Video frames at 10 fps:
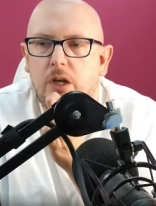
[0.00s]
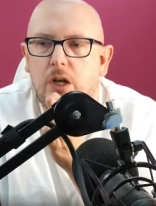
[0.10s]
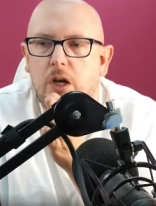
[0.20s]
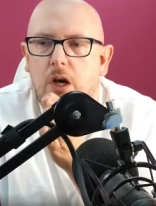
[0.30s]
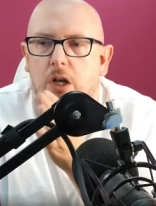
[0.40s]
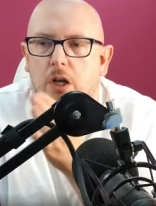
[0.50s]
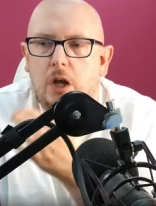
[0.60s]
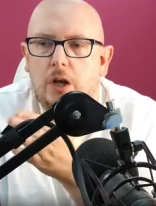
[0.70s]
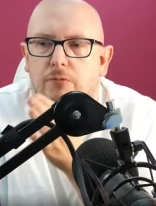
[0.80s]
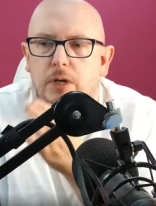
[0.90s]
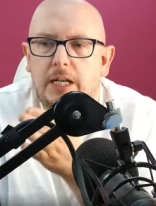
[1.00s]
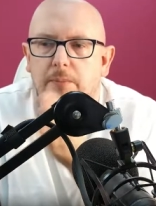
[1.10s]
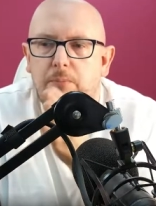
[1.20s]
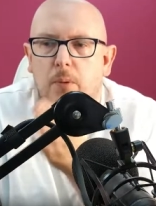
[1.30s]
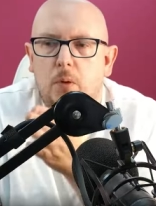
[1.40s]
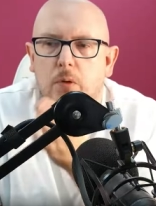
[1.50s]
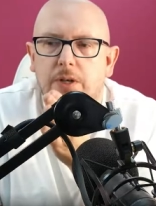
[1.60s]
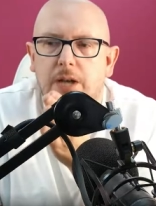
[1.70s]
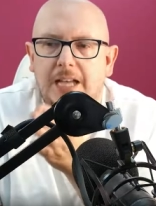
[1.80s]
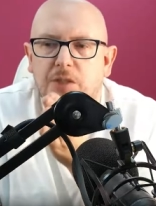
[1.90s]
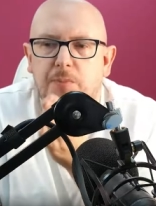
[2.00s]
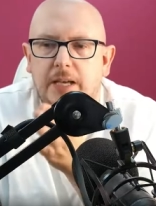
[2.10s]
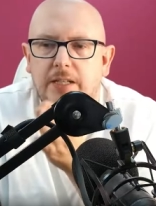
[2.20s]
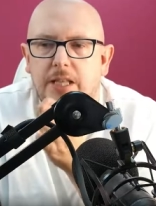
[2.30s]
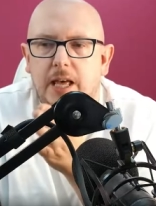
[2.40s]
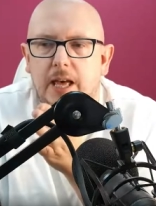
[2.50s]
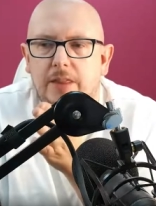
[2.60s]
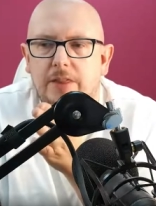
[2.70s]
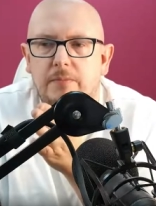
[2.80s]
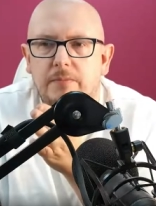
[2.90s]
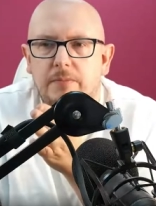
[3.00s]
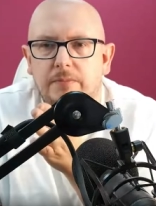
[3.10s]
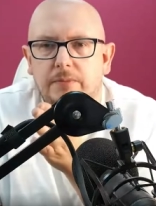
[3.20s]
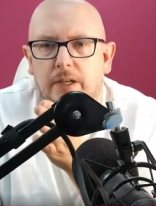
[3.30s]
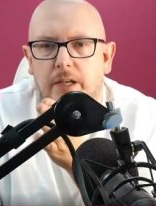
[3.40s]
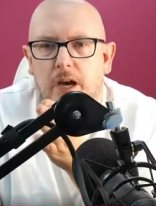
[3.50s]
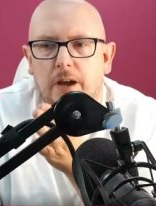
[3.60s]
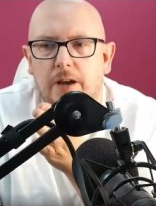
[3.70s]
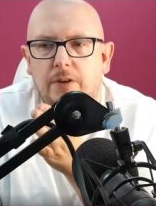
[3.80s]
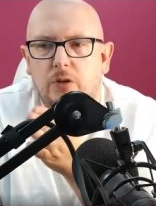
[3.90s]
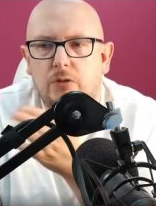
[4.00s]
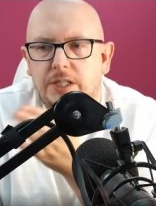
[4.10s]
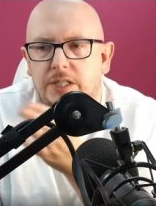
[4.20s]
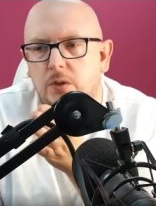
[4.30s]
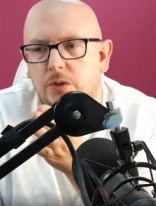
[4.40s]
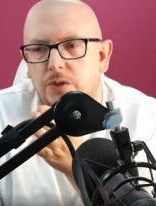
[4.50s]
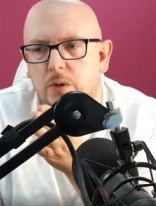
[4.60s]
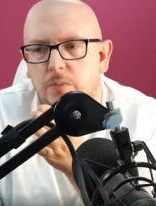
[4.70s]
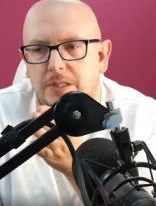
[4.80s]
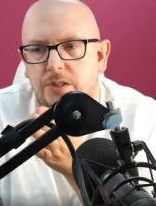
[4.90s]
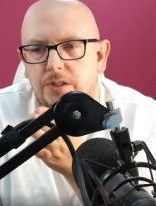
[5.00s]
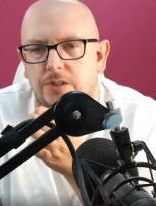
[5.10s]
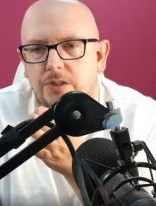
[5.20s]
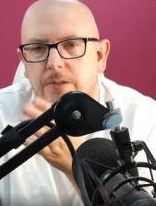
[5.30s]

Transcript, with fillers: a lot of really important aspects there that that kind of are critical to a business.